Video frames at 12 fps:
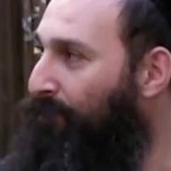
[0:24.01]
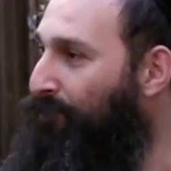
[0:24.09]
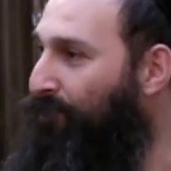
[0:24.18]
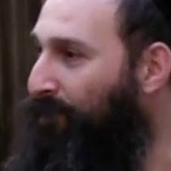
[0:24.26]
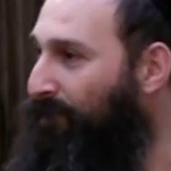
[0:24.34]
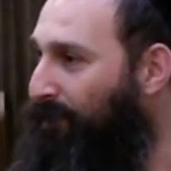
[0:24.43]

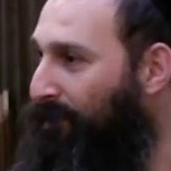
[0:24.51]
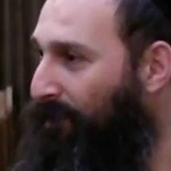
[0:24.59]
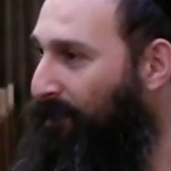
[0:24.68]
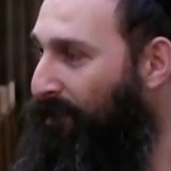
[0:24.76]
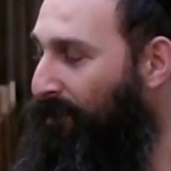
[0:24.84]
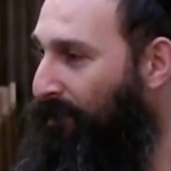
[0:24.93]
to
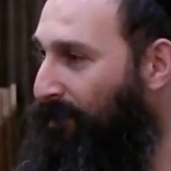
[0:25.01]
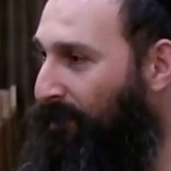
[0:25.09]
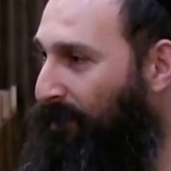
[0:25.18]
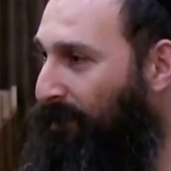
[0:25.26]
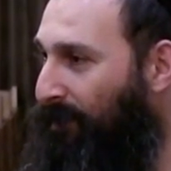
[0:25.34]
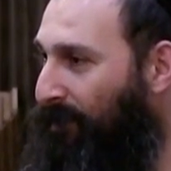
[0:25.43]

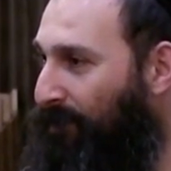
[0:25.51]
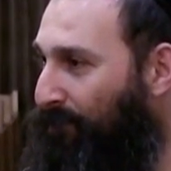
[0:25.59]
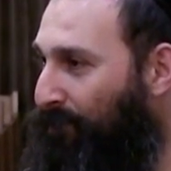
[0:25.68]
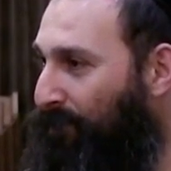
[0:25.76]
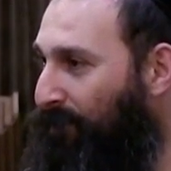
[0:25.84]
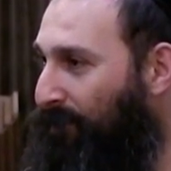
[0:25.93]
the,
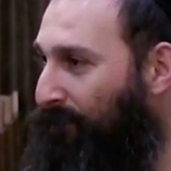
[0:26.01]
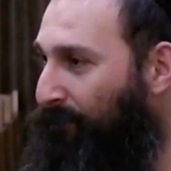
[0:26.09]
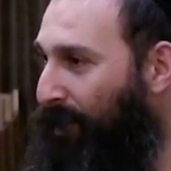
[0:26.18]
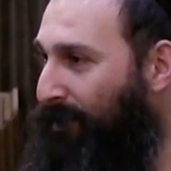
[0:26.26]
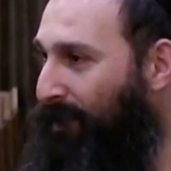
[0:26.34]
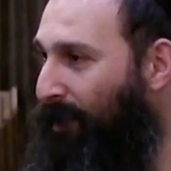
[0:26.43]
to the
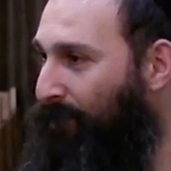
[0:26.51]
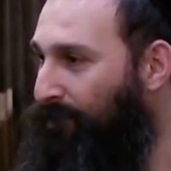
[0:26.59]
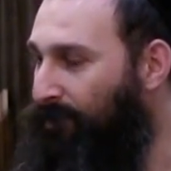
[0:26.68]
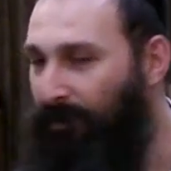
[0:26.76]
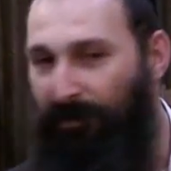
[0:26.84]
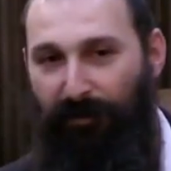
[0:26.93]
penthouse.
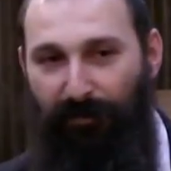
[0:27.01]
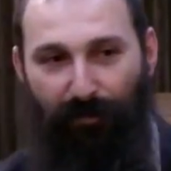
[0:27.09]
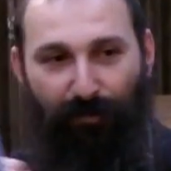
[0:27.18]
You